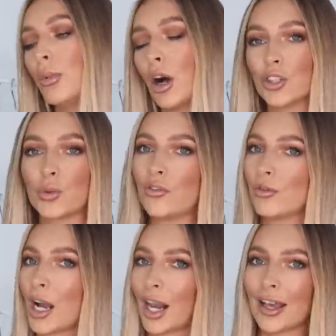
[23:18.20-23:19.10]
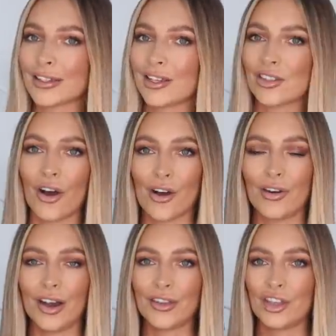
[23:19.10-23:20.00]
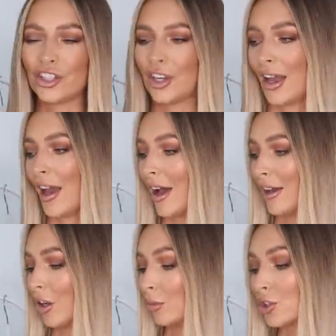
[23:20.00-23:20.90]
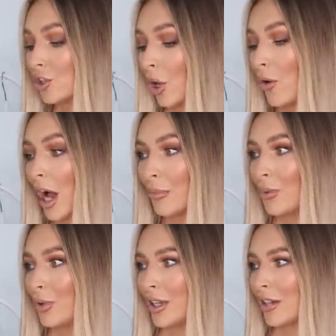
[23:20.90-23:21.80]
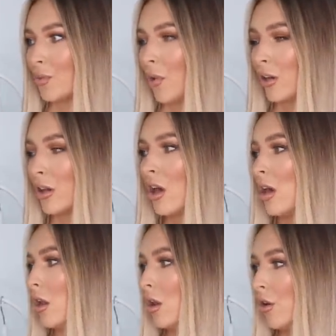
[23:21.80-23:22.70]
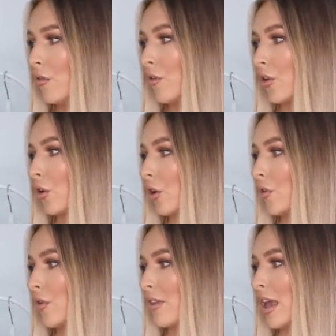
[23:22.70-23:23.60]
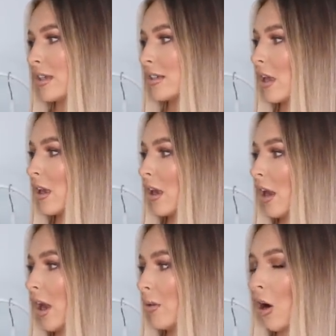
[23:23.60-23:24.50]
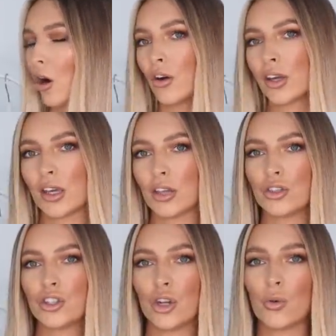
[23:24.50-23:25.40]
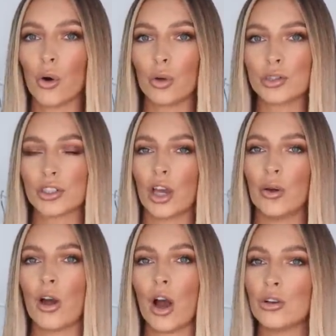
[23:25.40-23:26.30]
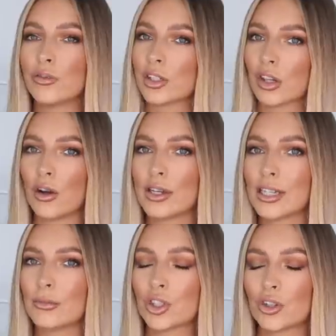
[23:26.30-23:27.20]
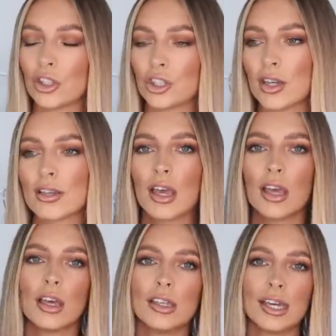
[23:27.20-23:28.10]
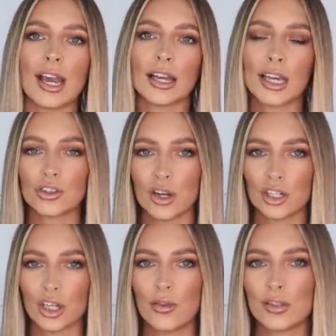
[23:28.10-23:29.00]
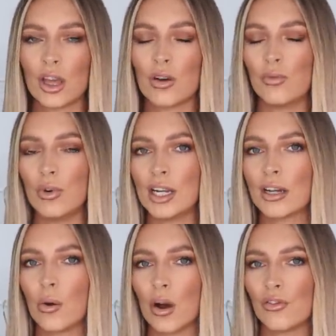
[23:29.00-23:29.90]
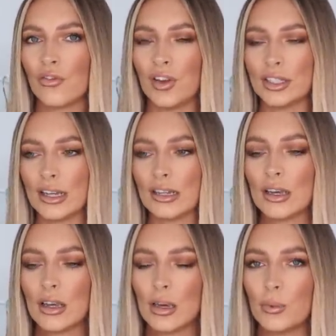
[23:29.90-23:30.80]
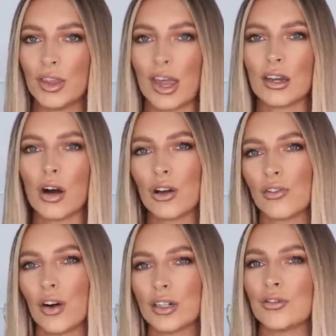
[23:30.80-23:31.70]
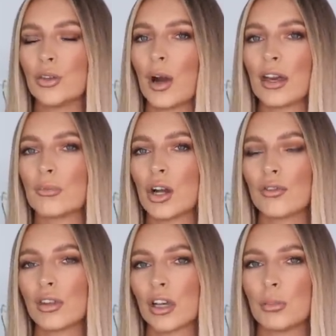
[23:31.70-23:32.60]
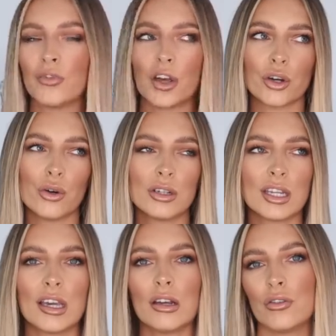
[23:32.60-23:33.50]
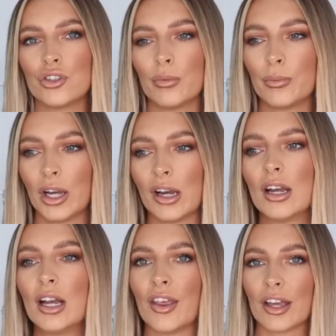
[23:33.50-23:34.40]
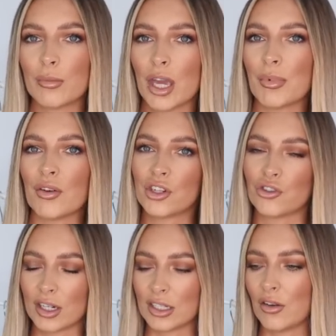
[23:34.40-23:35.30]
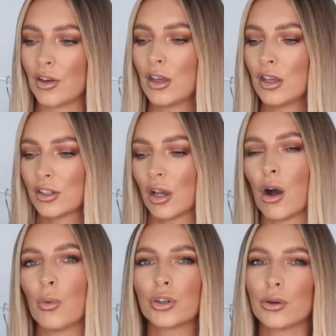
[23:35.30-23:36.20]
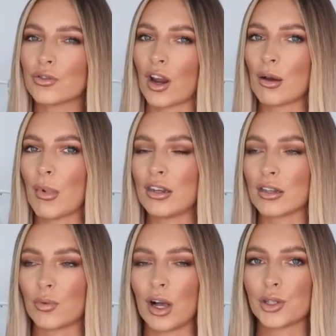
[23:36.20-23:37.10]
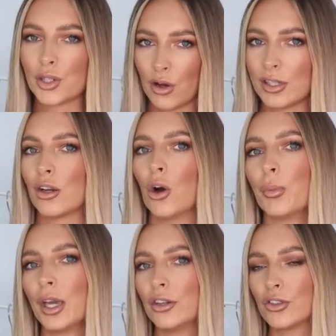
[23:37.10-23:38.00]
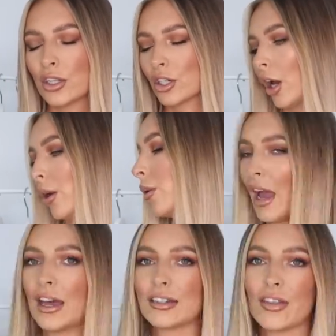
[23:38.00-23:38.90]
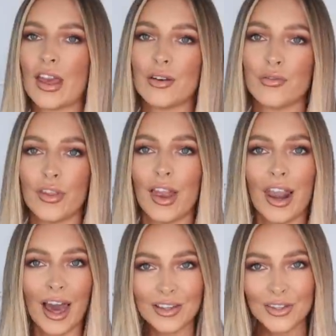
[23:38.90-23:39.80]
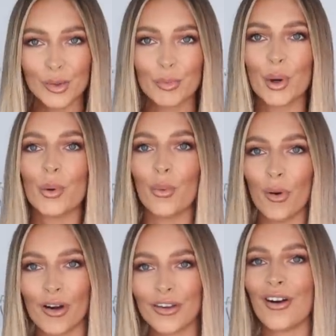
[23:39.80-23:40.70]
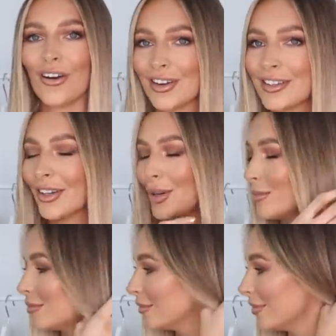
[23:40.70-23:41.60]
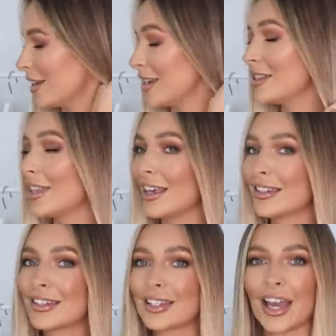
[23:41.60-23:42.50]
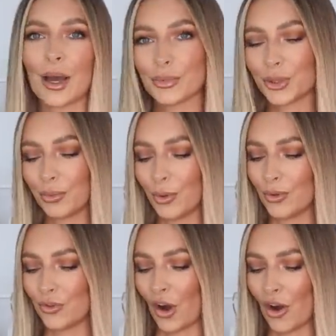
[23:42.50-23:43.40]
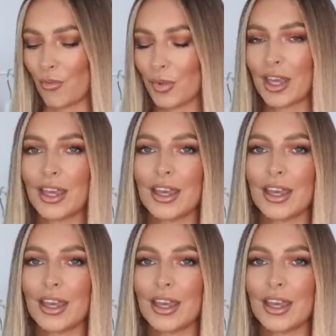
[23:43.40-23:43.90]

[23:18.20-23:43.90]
but I just went for my classic Zara this year, and I'm so happy with this one. Love the colour of this. I do also oversize in my trenches. You can get trench coats that are really quite fitted, but then I find if you wear them over the top of like a hoodie or a jumper, they can be a bit restrictive. So I would always recommend as well sizing up in a trench coat. And then for the last but one item in this capsule wardrobe,